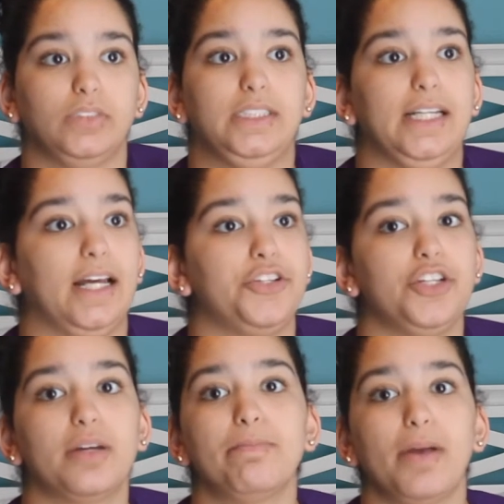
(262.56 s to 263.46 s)
Yeah,
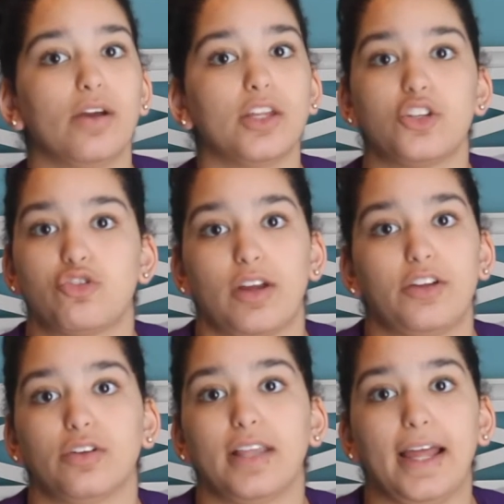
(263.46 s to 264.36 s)
she can barely
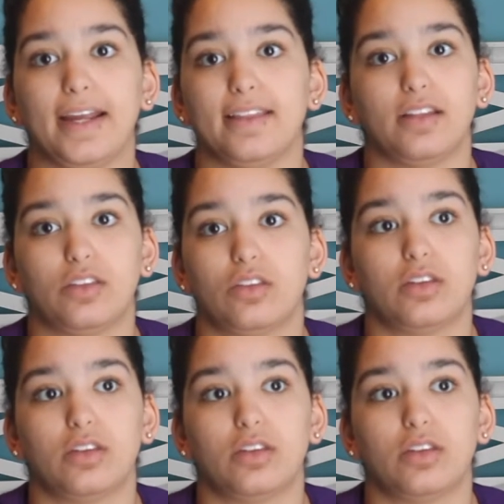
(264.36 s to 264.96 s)
straighten her leg in the